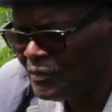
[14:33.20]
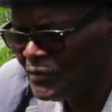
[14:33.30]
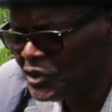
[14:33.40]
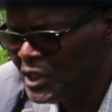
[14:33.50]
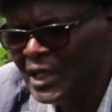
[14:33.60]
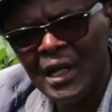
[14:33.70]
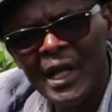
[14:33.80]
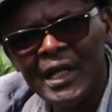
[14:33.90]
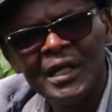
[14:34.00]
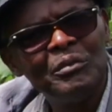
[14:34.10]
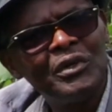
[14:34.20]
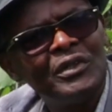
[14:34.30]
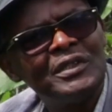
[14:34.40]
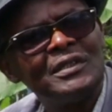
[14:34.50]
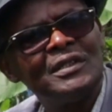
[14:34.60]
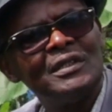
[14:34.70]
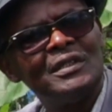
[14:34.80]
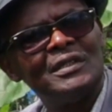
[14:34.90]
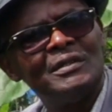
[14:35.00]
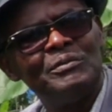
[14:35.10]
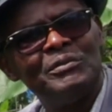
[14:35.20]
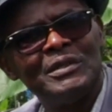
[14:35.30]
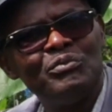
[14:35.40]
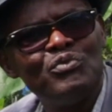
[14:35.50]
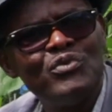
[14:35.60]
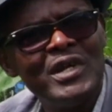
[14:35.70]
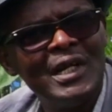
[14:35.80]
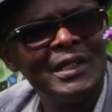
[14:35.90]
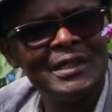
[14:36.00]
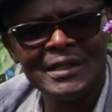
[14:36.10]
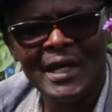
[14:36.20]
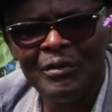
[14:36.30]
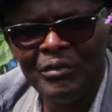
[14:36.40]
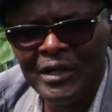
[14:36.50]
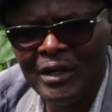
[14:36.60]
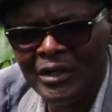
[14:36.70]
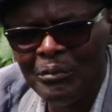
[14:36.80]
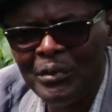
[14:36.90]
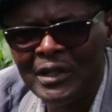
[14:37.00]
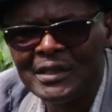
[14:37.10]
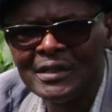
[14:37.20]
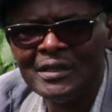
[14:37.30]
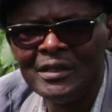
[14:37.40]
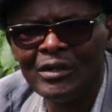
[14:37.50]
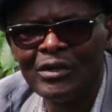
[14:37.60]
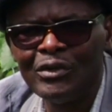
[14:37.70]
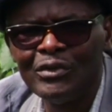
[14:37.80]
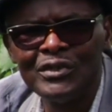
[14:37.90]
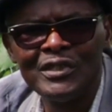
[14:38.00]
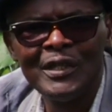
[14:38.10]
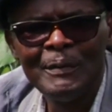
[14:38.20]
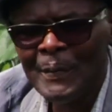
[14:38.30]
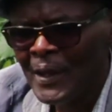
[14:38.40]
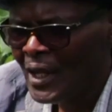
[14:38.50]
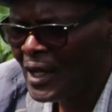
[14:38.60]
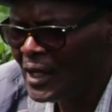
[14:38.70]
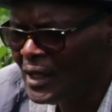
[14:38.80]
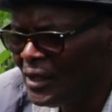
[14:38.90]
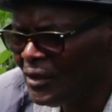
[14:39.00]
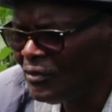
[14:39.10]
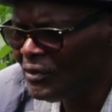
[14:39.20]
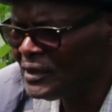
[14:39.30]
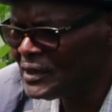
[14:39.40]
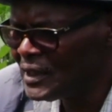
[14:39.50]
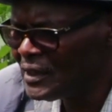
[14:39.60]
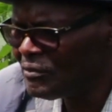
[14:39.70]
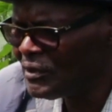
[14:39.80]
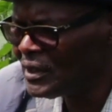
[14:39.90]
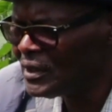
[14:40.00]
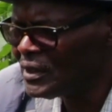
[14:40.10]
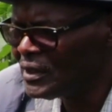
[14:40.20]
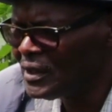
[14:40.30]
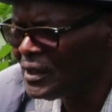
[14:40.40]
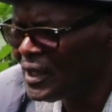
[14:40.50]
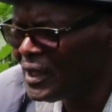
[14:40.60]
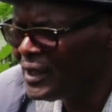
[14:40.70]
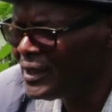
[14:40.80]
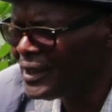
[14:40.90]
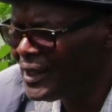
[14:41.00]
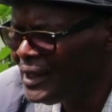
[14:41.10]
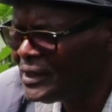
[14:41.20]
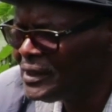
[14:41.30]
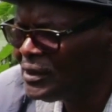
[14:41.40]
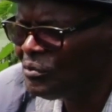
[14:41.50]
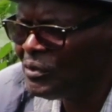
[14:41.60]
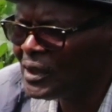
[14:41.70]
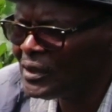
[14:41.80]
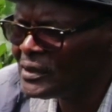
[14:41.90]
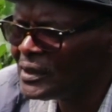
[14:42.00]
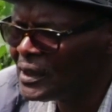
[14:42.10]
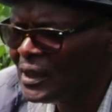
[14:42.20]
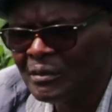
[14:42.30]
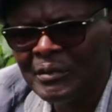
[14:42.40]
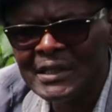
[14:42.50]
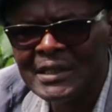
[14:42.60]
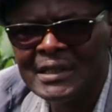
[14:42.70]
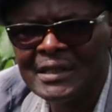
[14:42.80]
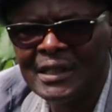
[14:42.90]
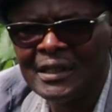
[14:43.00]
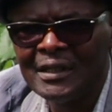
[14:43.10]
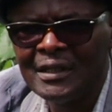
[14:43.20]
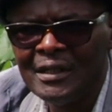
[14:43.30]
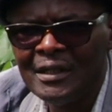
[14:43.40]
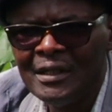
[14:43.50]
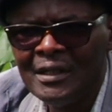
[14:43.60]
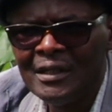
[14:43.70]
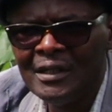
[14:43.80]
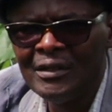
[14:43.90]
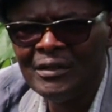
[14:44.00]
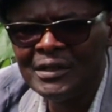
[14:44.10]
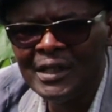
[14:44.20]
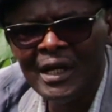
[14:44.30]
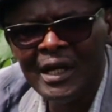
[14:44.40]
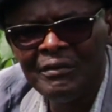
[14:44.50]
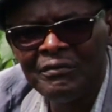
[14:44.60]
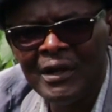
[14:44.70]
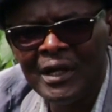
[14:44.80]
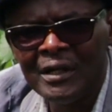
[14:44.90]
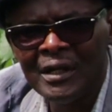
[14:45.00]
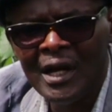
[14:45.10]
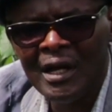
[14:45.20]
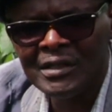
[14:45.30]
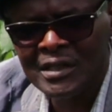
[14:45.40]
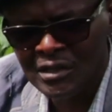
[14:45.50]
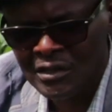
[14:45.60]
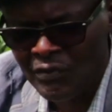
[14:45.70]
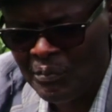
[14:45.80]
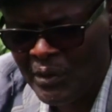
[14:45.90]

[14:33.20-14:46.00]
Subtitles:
she didn't like it because it really stank when you're on the bus, your clothes. And another one said, well, I hate it because it killed my sister. She had a fire in the house. And just from